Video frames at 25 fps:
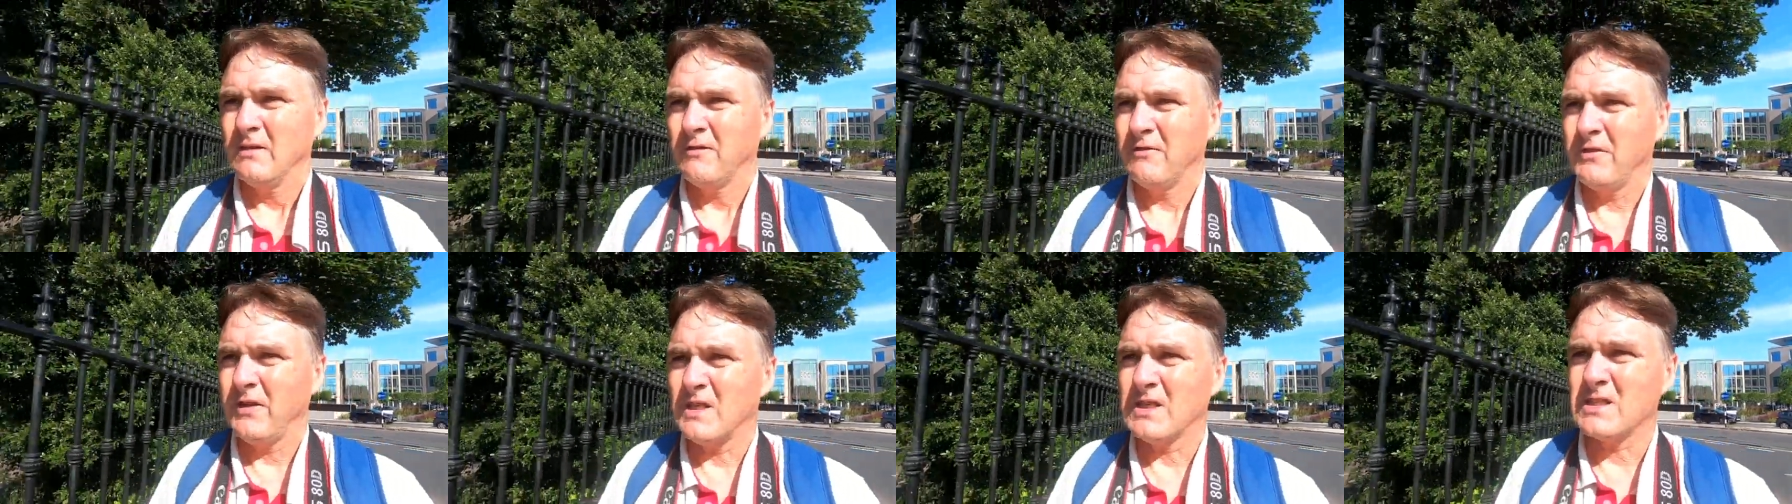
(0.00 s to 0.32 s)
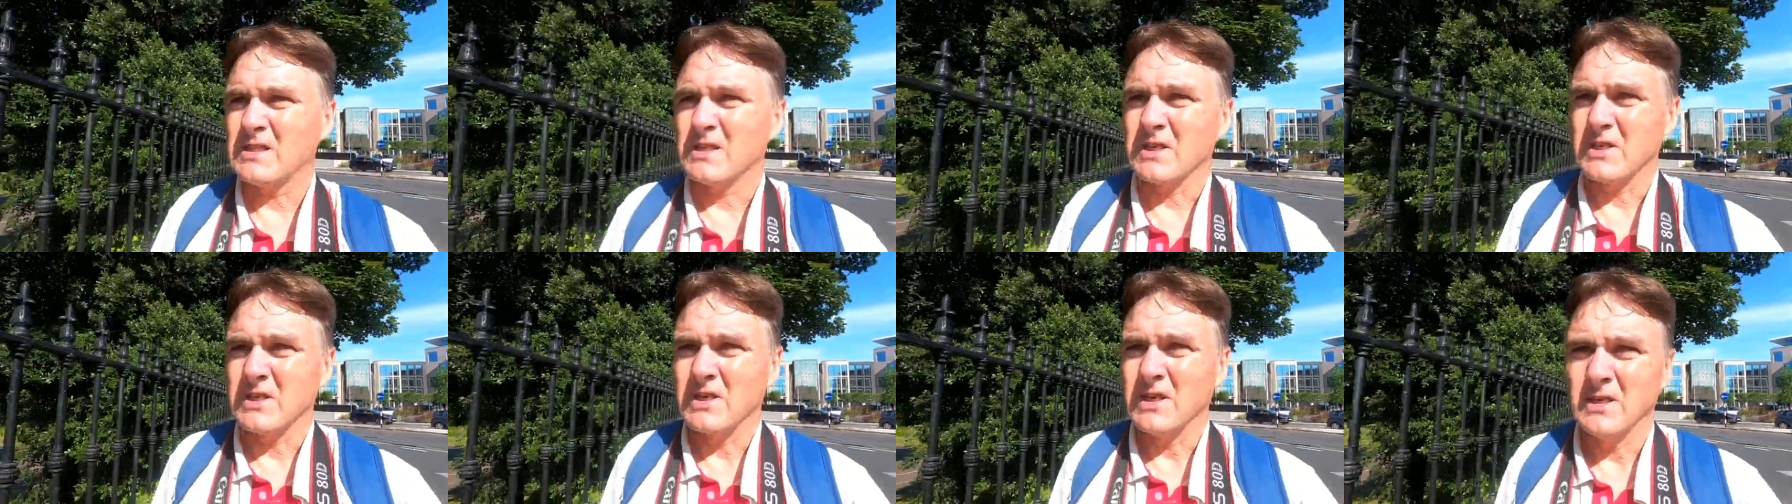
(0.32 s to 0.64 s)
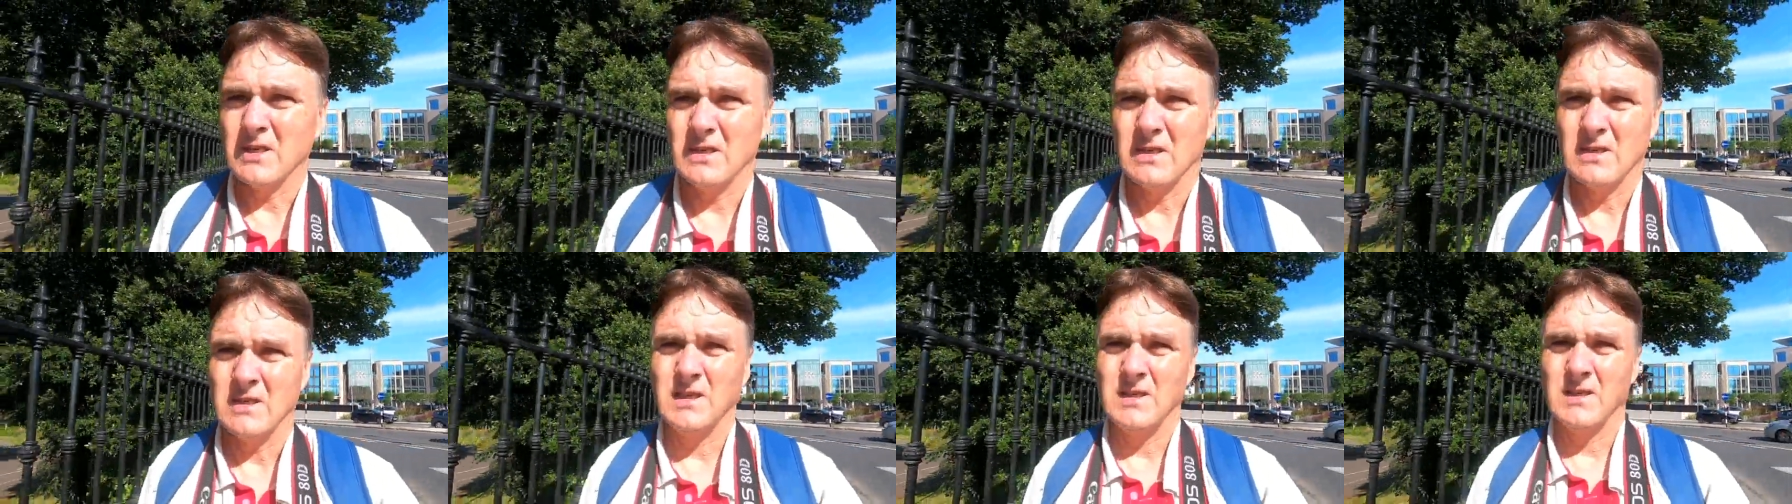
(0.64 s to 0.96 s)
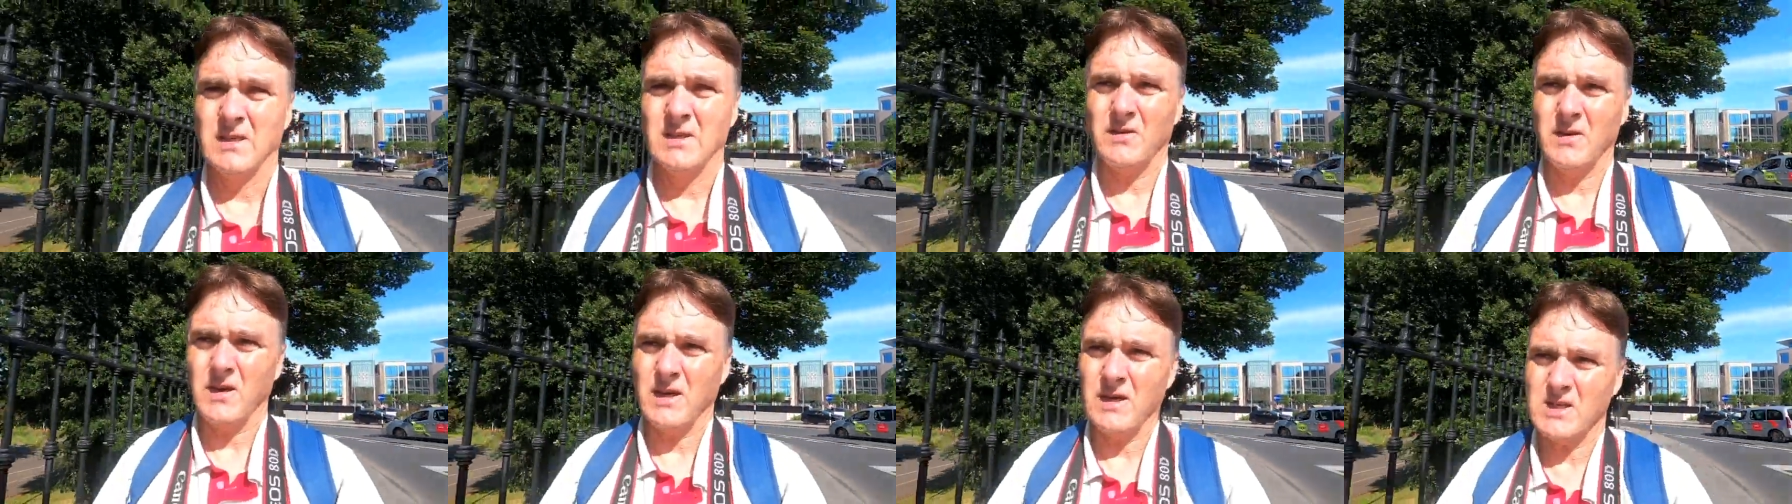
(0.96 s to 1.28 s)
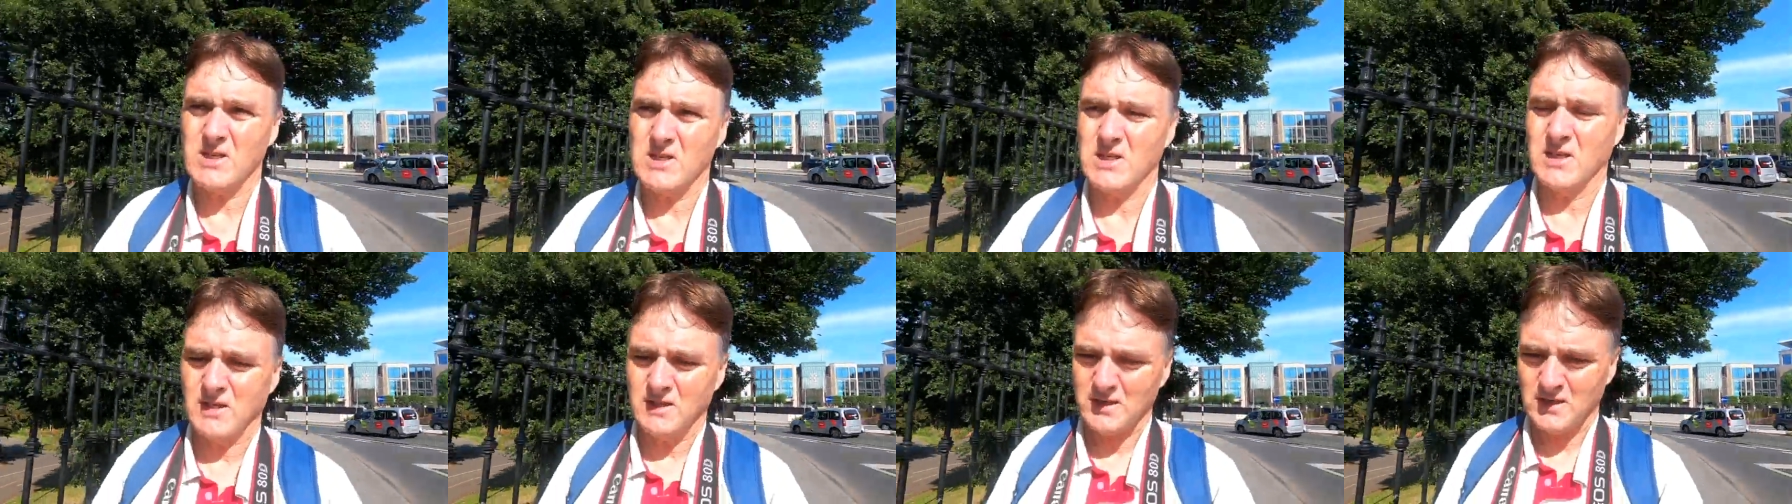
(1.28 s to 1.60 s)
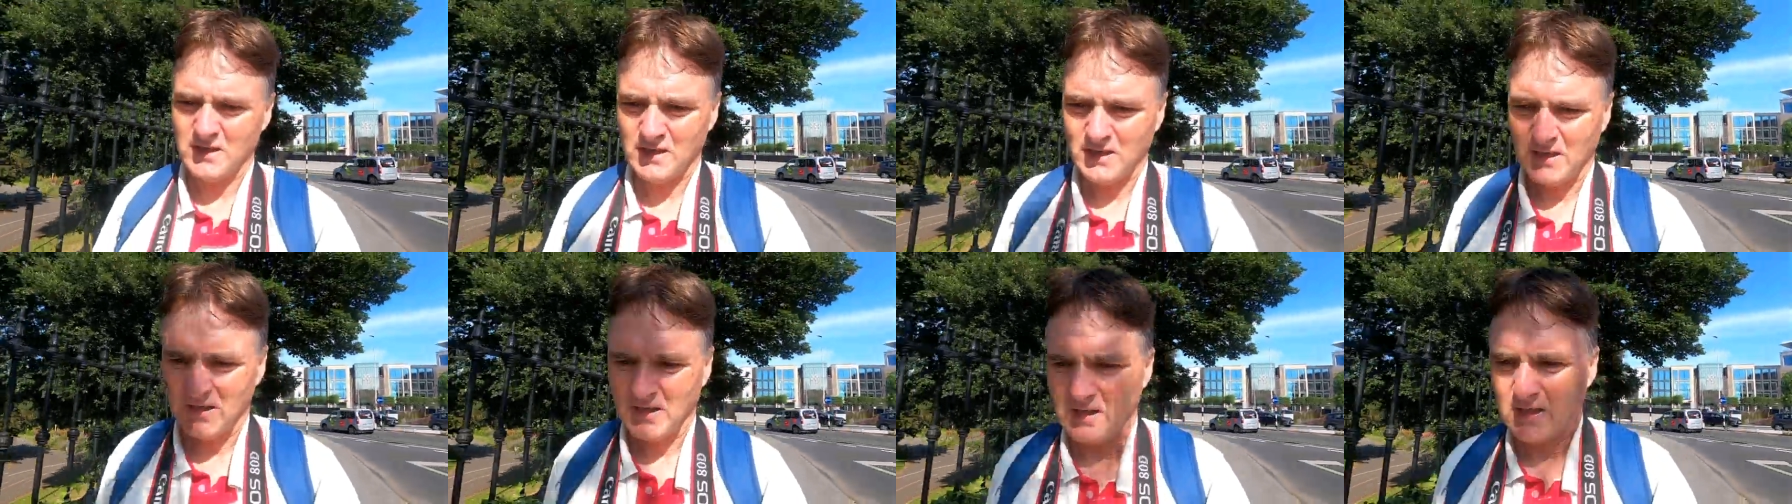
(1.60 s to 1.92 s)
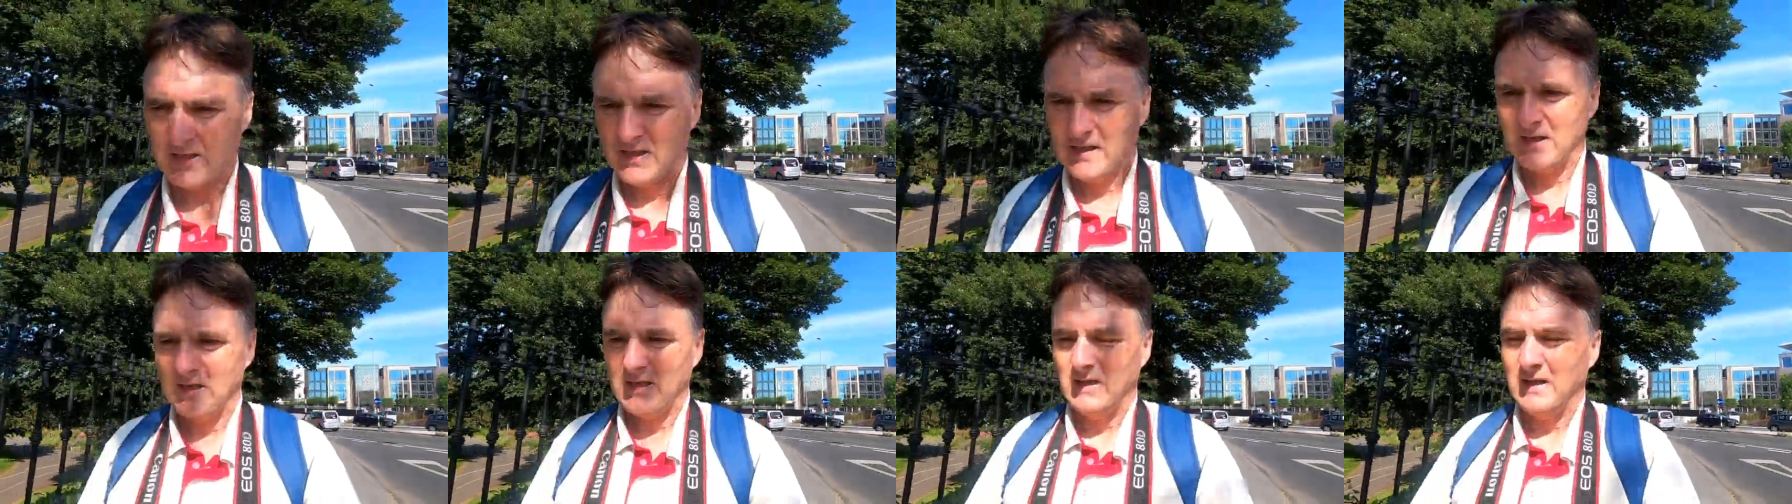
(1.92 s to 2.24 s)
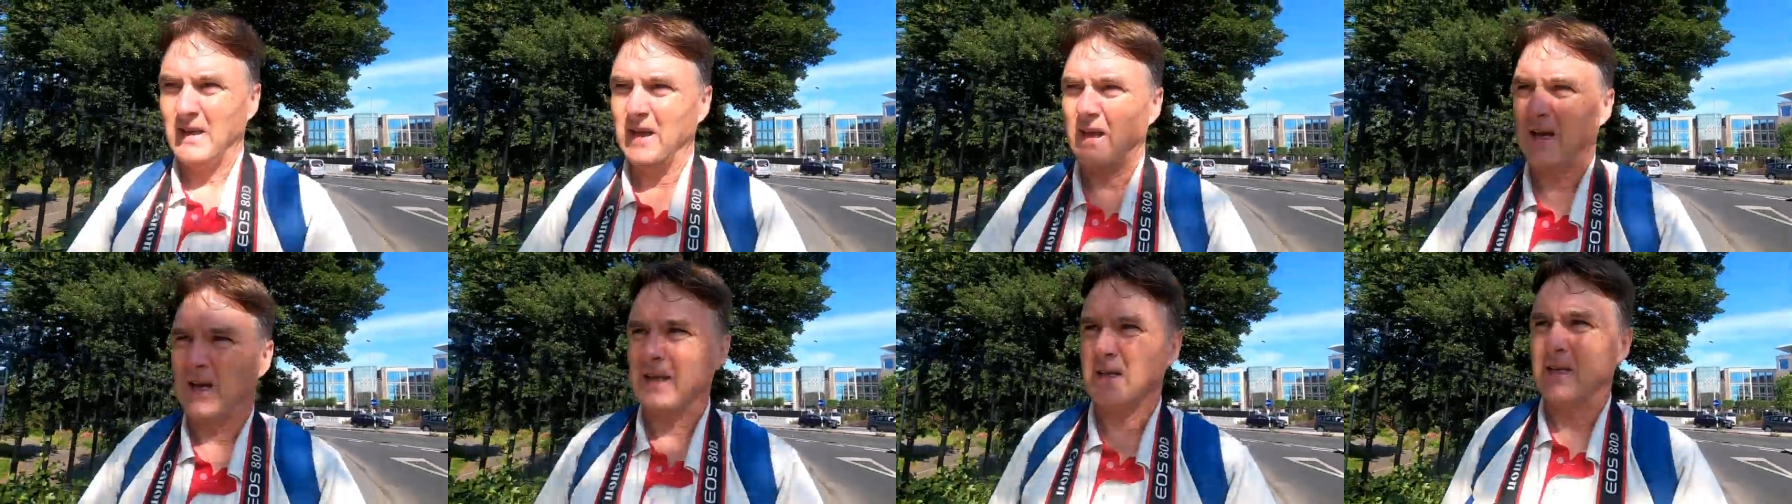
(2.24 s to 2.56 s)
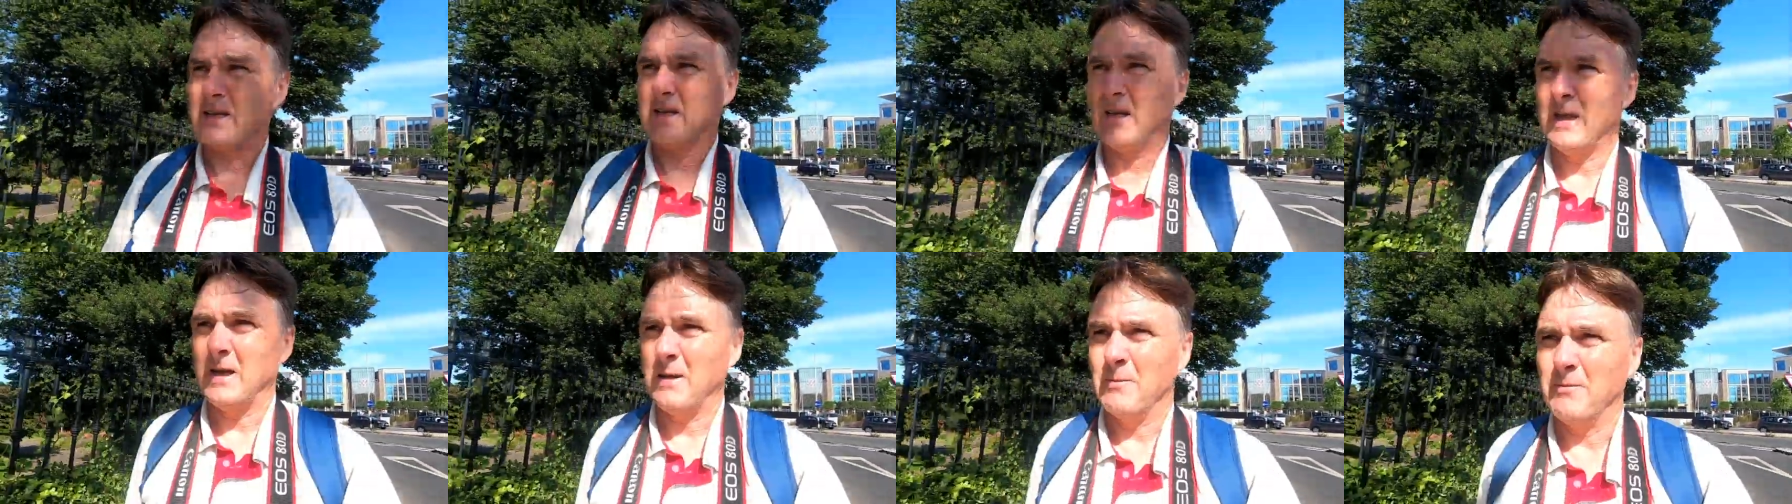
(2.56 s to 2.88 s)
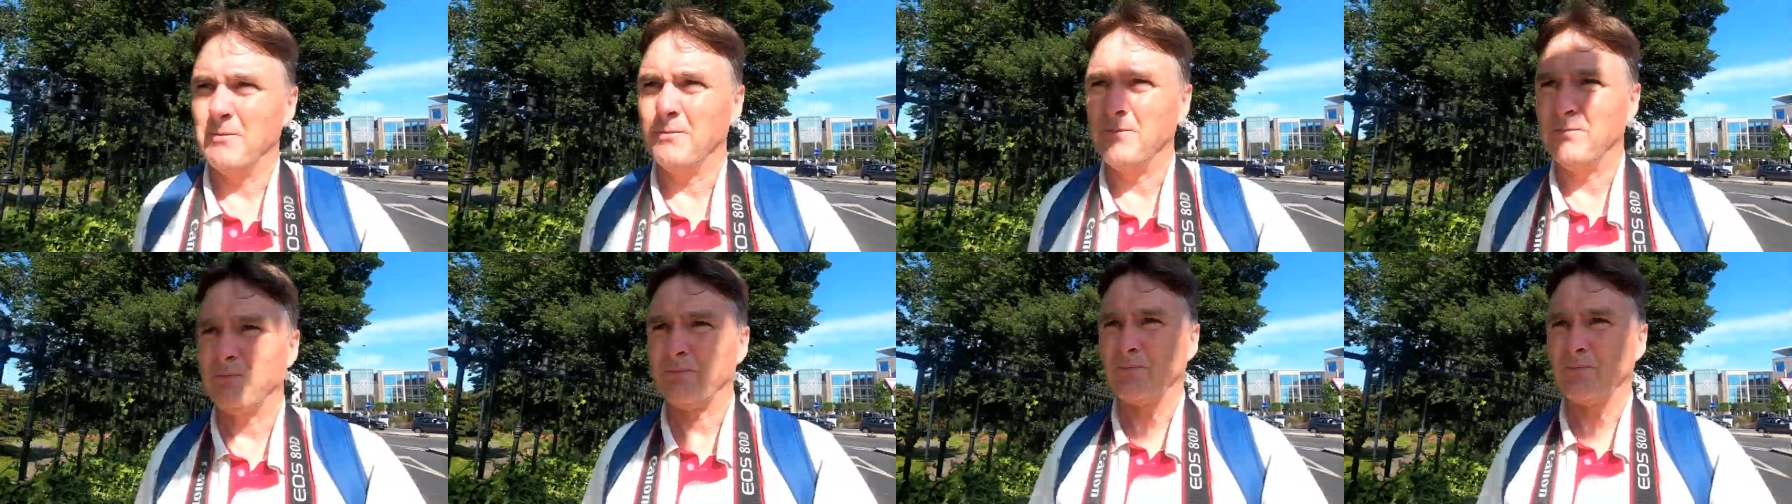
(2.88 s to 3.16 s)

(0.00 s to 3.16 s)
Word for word: fix it right and um,